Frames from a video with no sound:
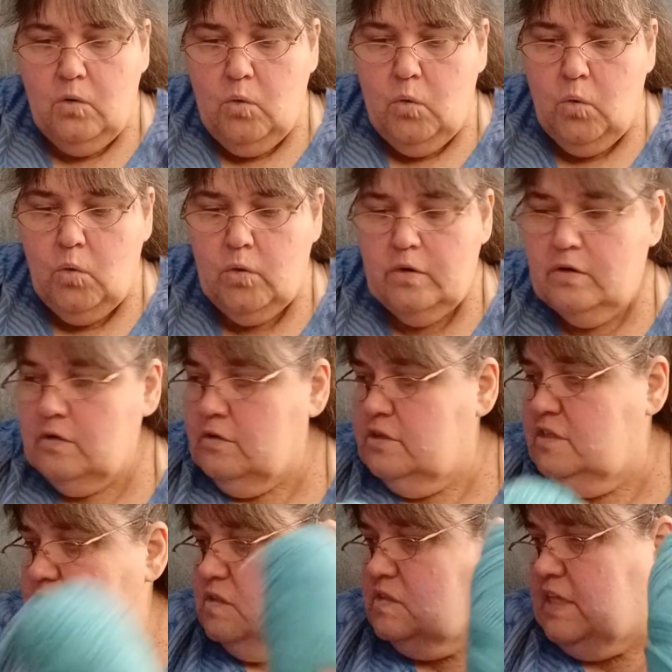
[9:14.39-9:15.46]
or
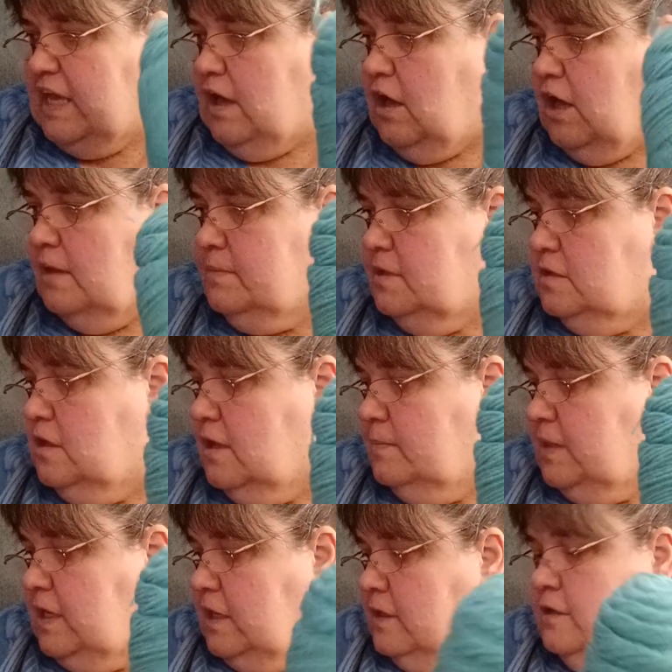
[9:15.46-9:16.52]
this is a Hobby
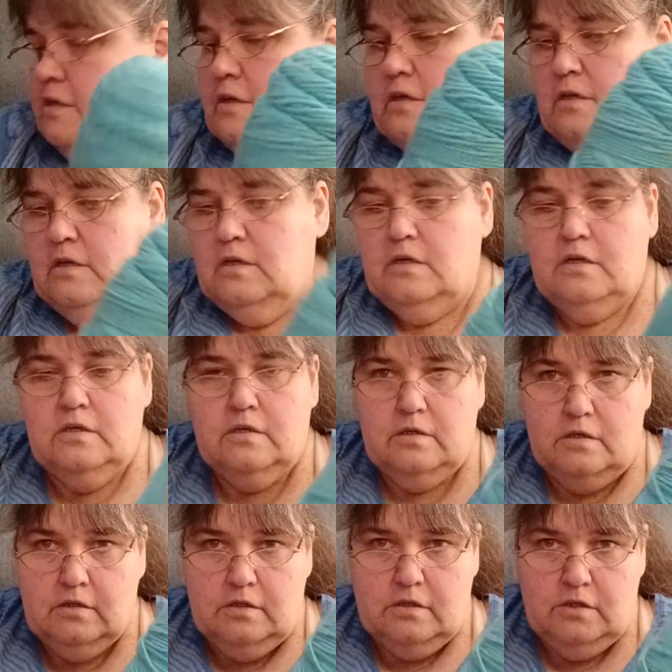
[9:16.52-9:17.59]
Lobby
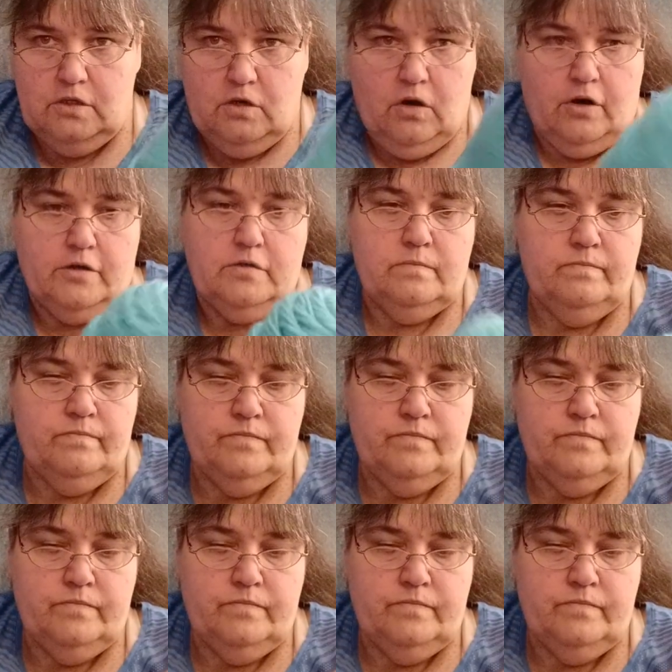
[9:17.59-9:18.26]
yarn.